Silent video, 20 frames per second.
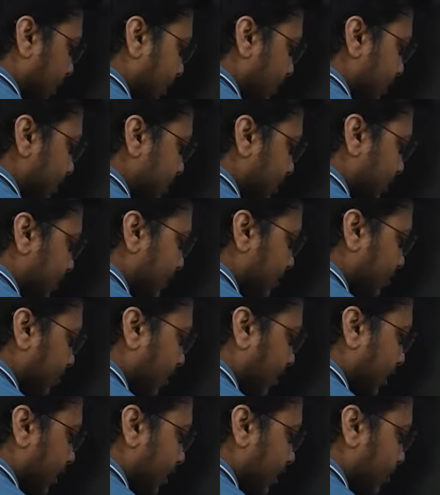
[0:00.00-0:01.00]

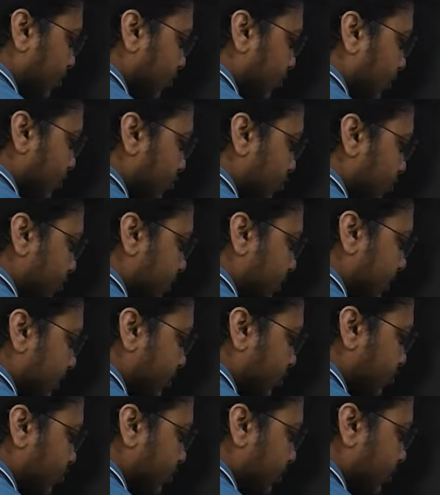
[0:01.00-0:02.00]
C1 equals to
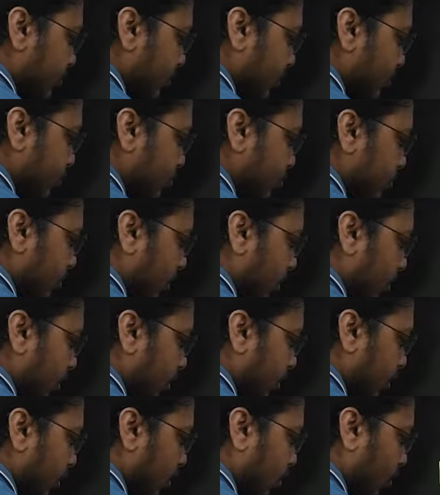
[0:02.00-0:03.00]
C2 equals to dot dot
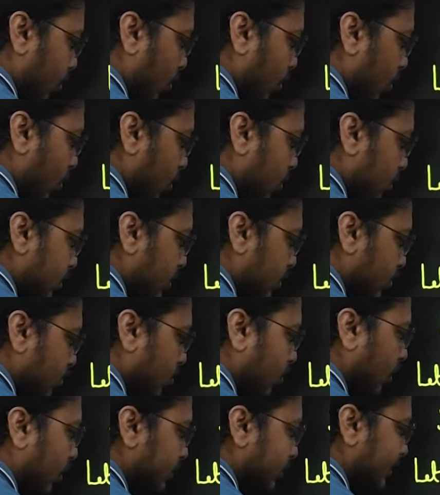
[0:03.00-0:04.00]
dot all the
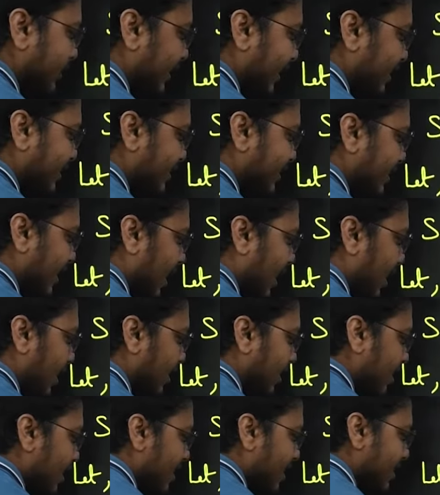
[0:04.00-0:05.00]
constants
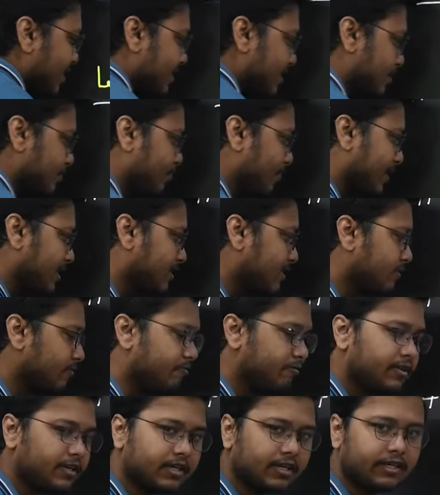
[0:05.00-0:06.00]
are
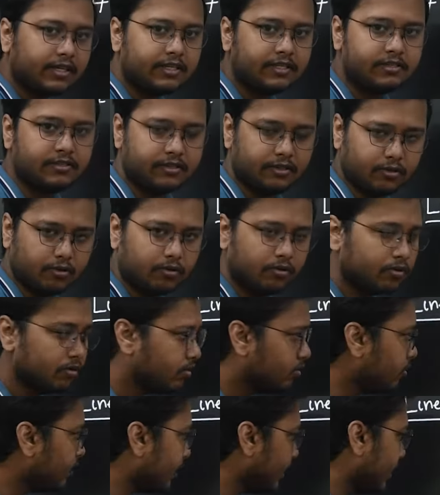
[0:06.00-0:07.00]
specifically 0.
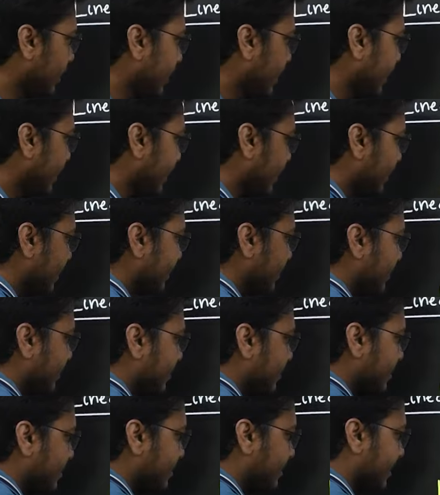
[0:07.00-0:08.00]
Okay, in
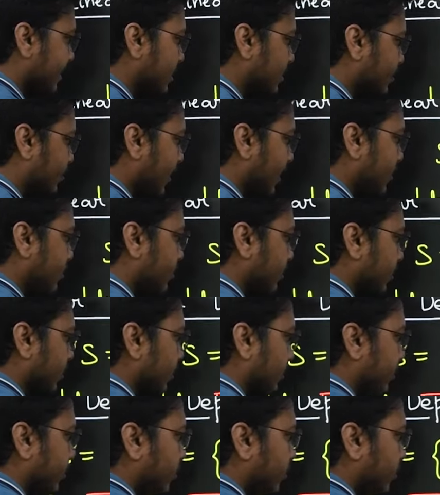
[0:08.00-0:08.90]
this expression,